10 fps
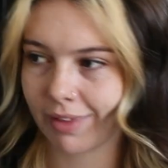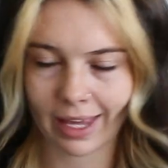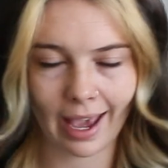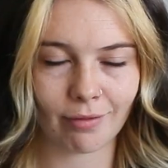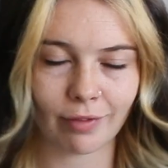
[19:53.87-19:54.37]

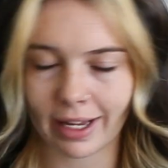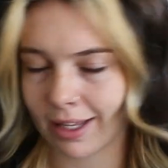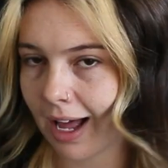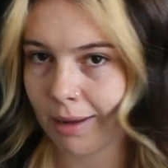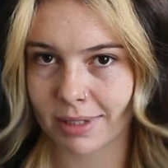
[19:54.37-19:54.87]
get
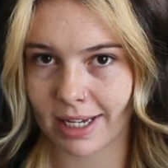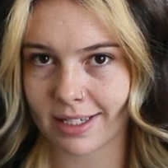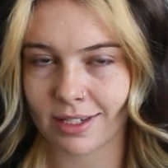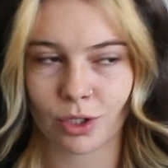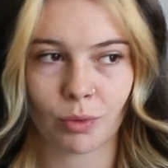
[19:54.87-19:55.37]
regular
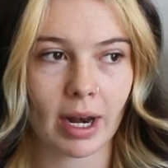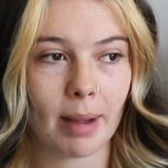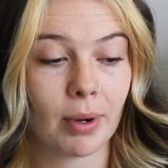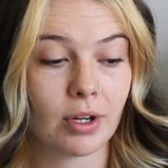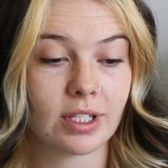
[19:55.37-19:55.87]
updates as to when
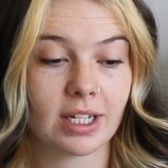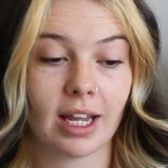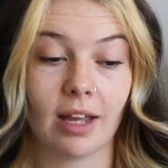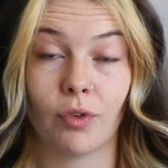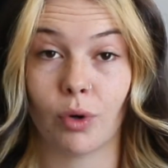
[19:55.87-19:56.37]
I'm
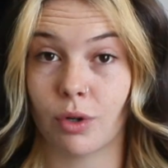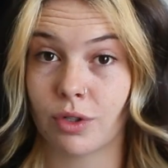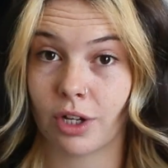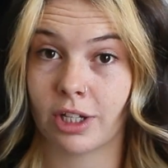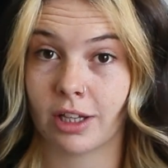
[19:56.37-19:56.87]
posting. If you
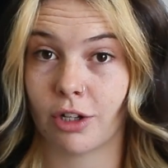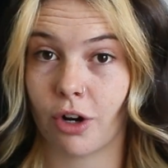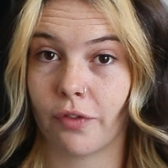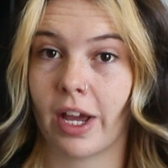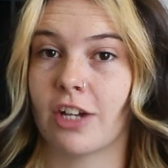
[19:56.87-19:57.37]
also click the
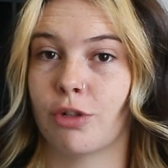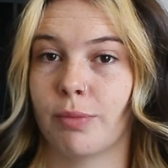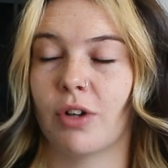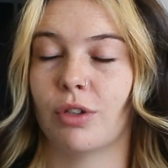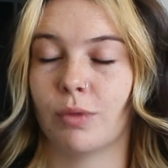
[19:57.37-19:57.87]
notification
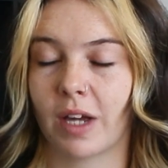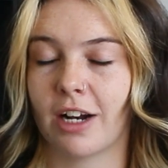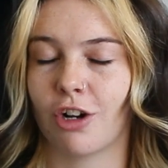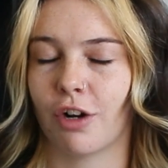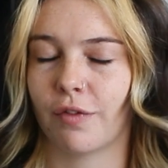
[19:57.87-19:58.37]
bell, you will get
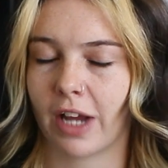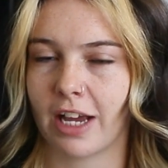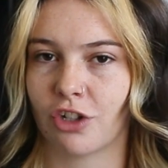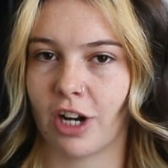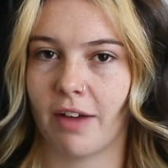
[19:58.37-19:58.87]
a
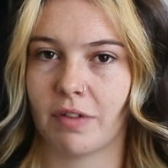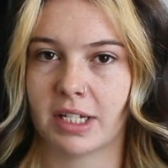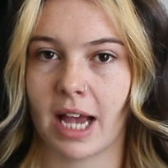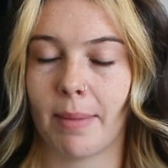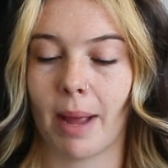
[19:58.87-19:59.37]
notification every
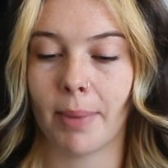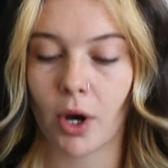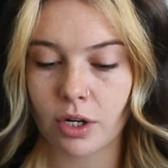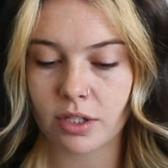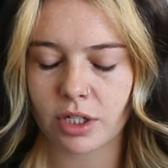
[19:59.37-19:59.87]
time I
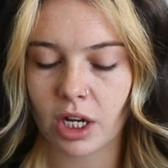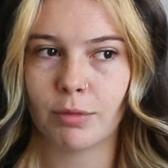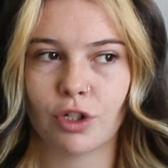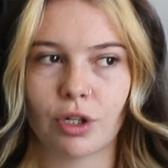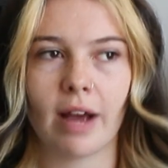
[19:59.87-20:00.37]
post.
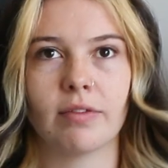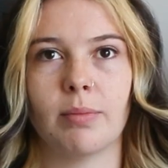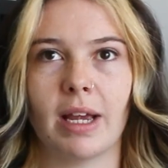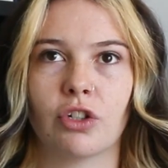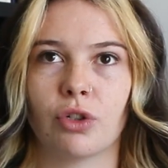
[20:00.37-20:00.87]
You do have to
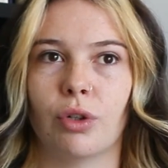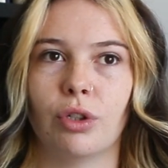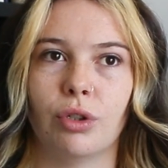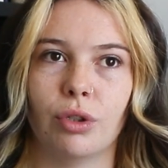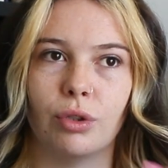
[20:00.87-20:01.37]
make sure
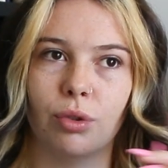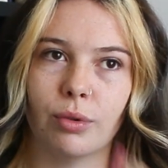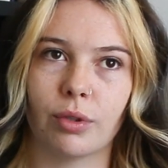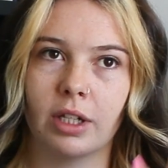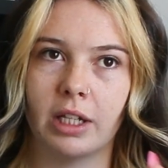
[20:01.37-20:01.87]

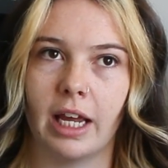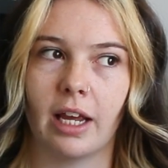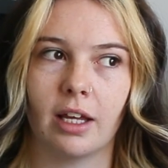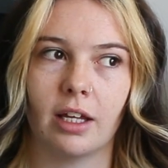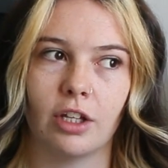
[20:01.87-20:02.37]
you
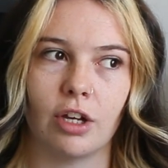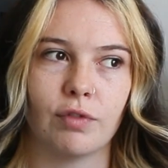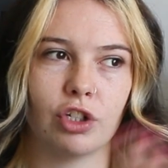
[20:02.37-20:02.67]
have to